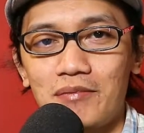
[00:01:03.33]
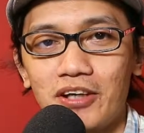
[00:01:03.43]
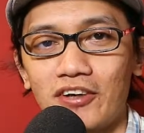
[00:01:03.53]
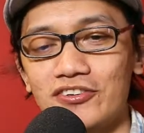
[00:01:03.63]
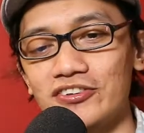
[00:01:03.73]
I'm
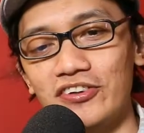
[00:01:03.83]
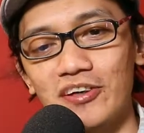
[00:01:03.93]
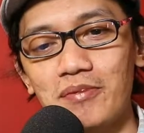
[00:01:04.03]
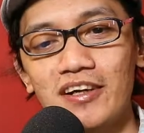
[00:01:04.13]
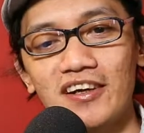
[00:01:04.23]
your host Ni
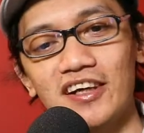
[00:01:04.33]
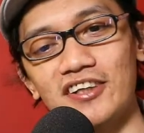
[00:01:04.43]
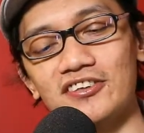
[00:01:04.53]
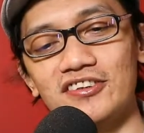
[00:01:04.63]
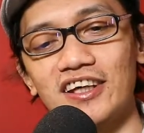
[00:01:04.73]
Ramadan,
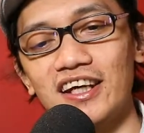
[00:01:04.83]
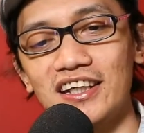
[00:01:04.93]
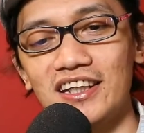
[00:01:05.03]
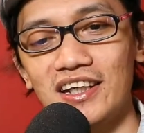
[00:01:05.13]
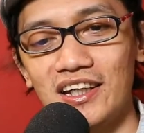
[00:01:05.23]
and
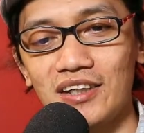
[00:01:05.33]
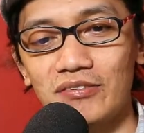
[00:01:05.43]
today